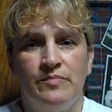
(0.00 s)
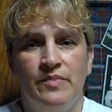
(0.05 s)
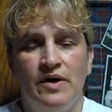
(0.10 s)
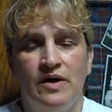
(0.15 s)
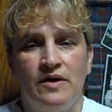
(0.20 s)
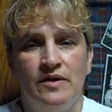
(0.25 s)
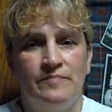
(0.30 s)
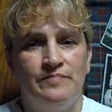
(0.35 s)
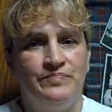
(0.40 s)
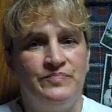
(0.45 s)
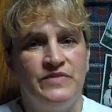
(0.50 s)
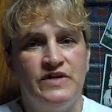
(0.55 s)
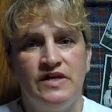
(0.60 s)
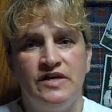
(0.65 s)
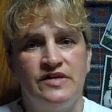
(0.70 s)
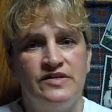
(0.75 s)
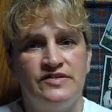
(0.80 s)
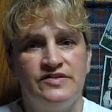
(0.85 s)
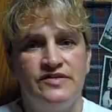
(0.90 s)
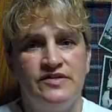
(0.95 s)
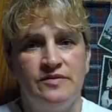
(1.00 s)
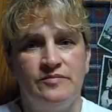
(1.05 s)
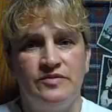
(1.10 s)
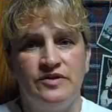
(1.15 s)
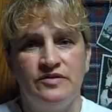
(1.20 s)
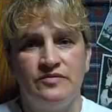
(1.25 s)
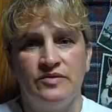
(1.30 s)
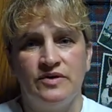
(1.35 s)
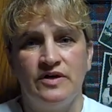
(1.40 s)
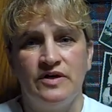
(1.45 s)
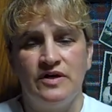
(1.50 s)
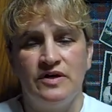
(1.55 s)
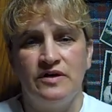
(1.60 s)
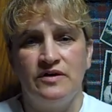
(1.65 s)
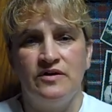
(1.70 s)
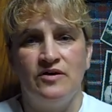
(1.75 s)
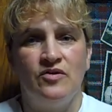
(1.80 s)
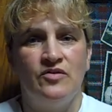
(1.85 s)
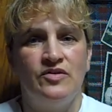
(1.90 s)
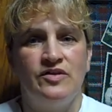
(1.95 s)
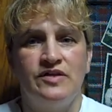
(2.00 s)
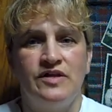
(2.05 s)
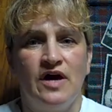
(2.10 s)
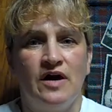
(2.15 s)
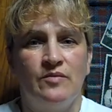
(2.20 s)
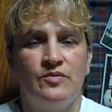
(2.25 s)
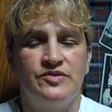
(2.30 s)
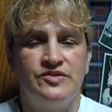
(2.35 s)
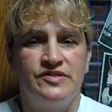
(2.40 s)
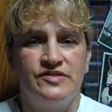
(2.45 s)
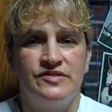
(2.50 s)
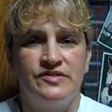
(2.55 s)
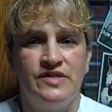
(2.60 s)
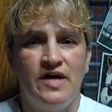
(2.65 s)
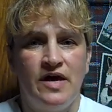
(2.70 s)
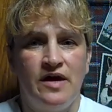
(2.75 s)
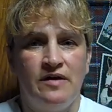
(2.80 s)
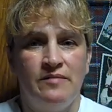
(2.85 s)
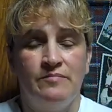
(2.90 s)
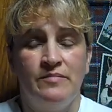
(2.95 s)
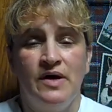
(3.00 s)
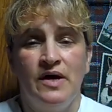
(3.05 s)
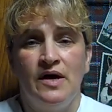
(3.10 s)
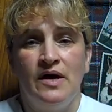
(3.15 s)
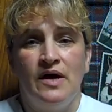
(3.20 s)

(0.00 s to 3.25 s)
but he didn't seem to really know that that was his name.